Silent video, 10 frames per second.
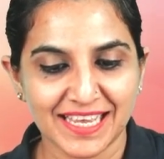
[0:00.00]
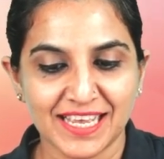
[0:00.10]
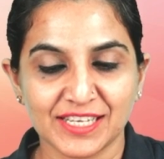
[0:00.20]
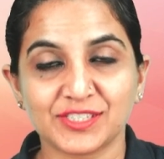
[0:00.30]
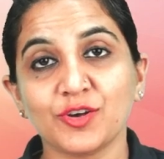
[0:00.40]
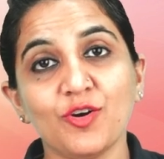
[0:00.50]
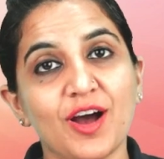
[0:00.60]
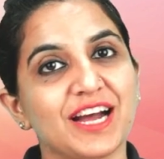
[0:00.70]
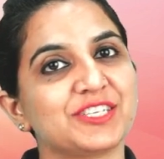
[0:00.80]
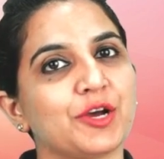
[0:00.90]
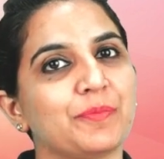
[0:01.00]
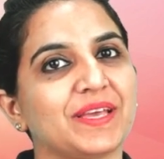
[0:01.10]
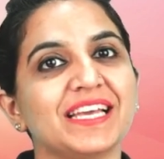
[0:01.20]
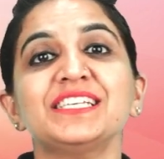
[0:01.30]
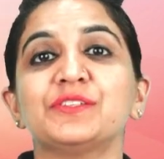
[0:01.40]
So our topic
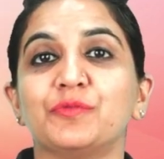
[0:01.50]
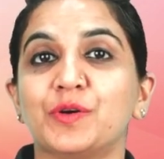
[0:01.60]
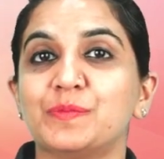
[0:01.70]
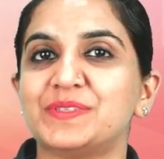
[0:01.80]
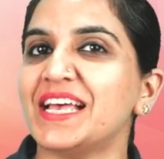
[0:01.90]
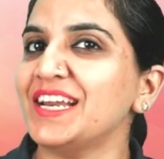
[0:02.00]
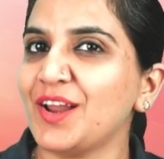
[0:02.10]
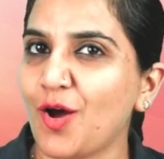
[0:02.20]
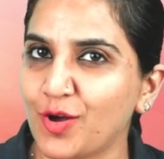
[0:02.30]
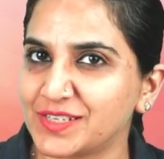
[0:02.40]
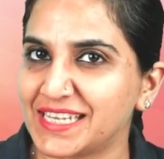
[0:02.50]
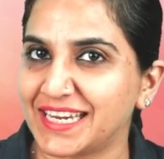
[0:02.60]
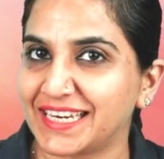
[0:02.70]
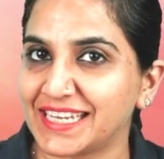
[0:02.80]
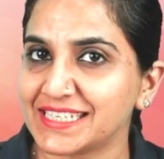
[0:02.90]
is verbs and
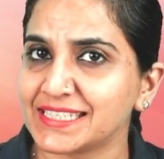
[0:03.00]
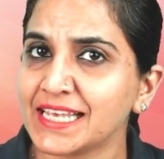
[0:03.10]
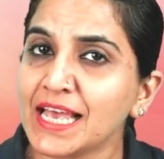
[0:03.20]
auxiliaries.